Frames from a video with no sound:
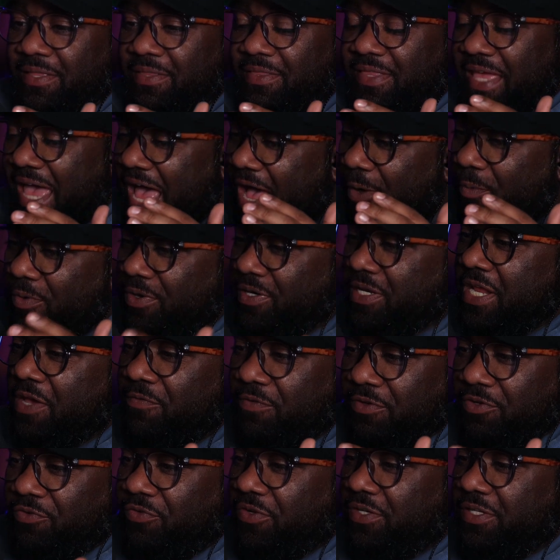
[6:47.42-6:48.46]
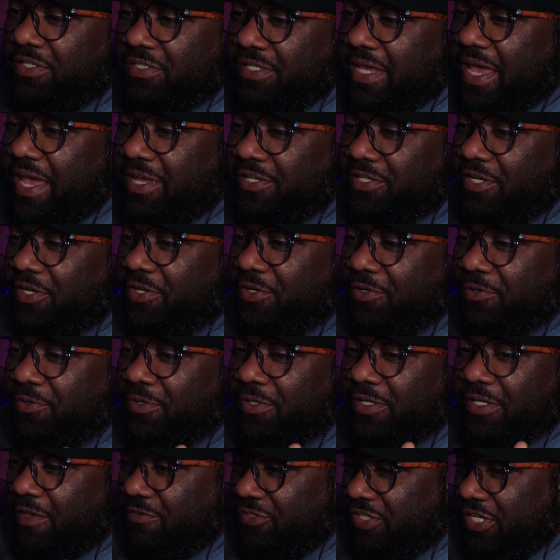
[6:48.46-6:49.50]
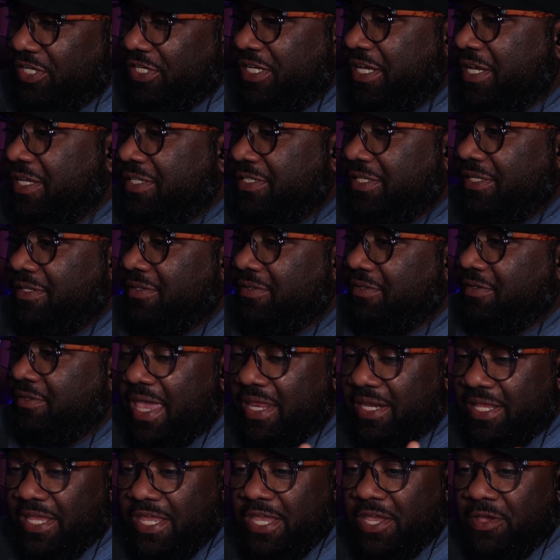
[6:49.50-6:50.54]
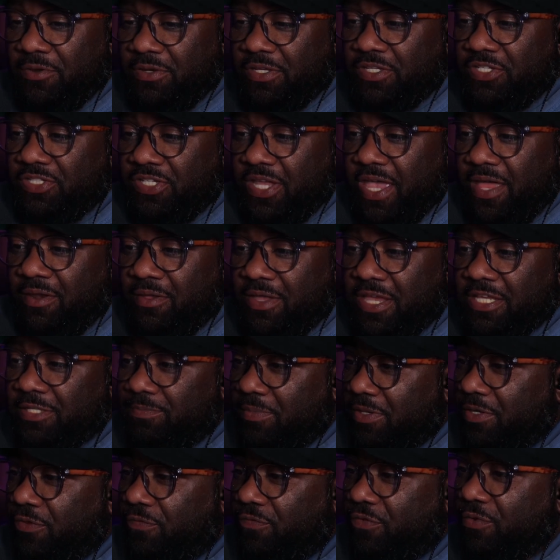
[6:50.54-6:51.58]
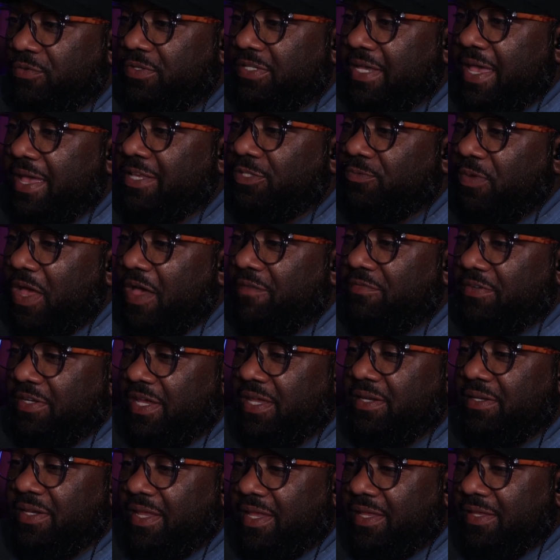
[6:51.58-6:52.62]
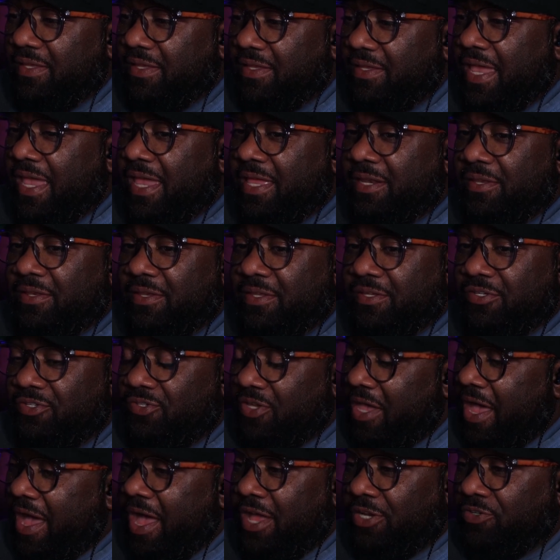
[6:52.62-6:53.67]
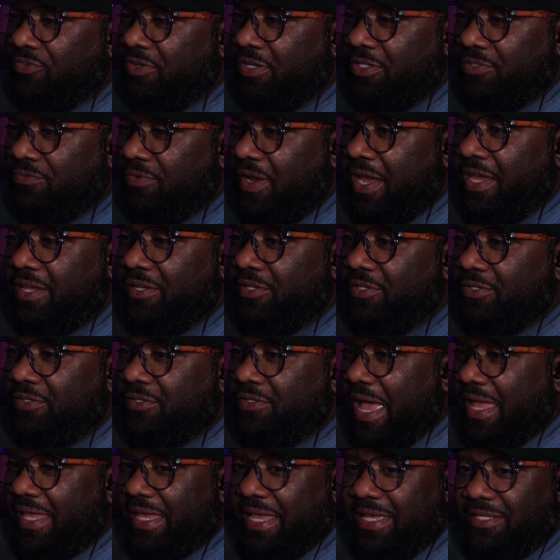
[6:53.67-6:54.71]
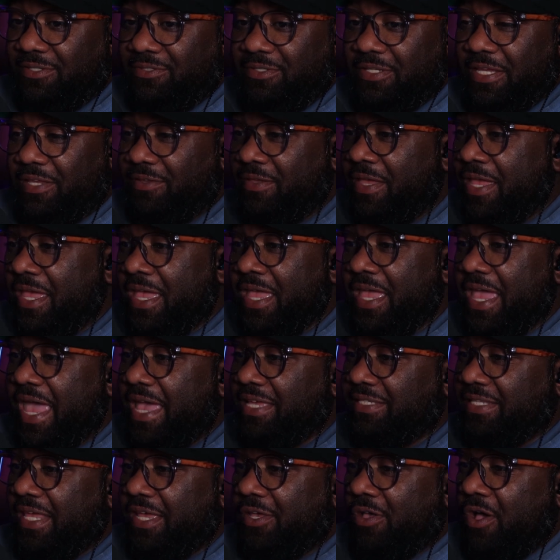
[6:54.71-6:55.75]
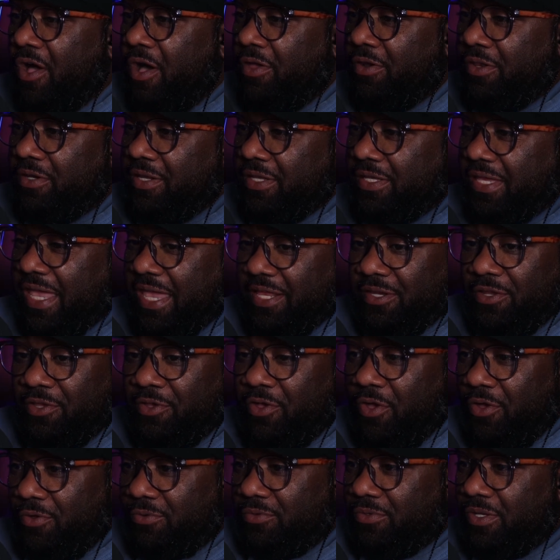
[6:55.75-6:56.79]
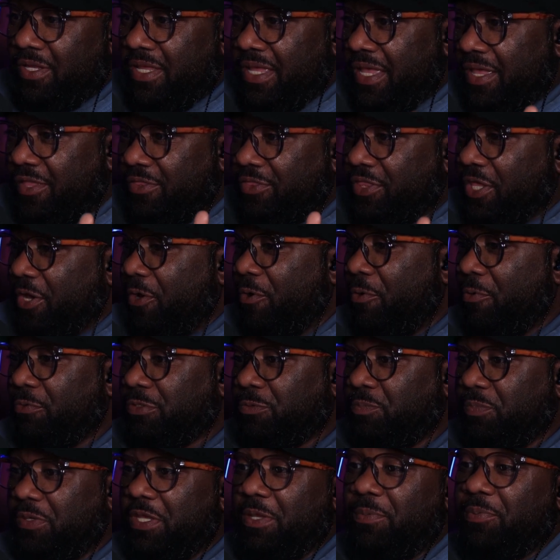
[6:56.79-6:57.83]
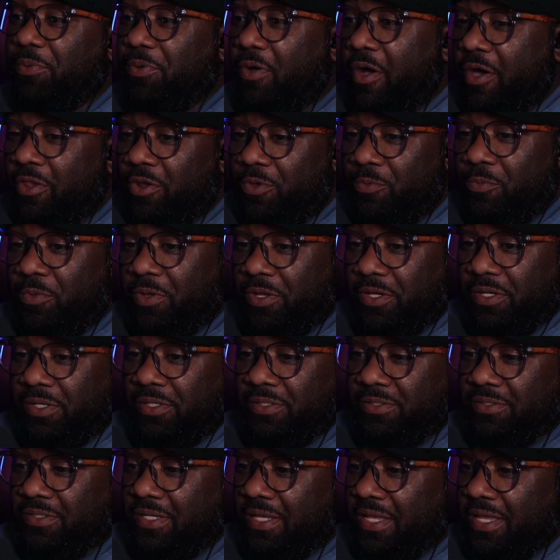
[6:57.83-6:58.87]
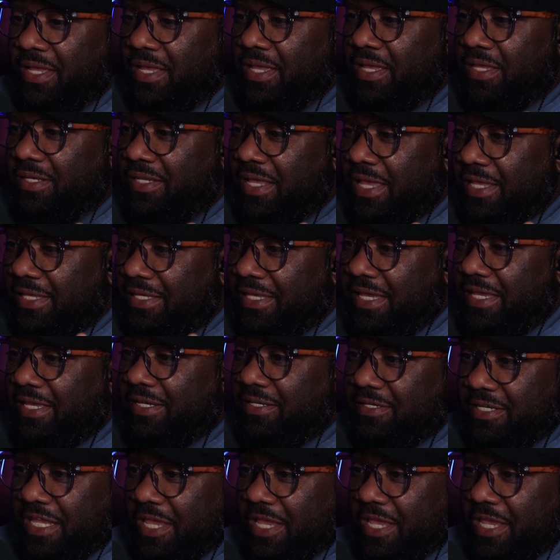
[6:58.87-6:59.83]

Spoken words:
that I will never criticize her if she needs it. And here on this channel, it's been a few times where I've done that. And Andraya is right. I guess, as they call it, the Caitlin cult. Those people are the ones that get